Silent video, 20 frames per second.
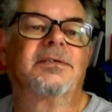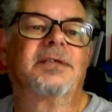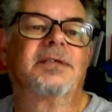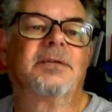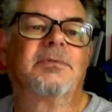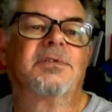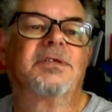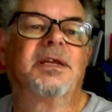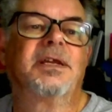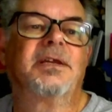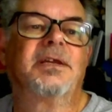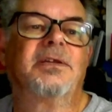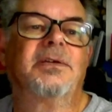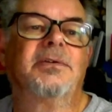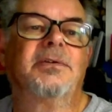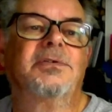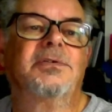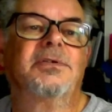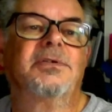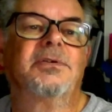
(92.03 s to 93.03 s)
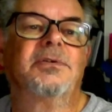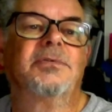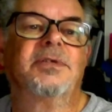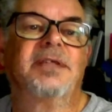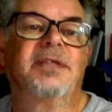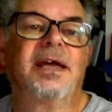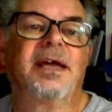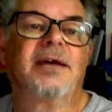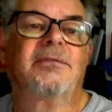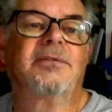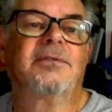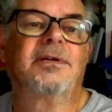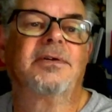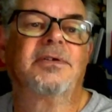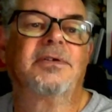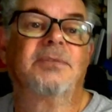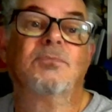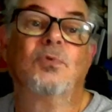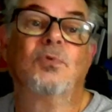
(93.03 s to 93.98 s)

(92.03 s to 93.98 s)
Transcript: it will take you to the download and more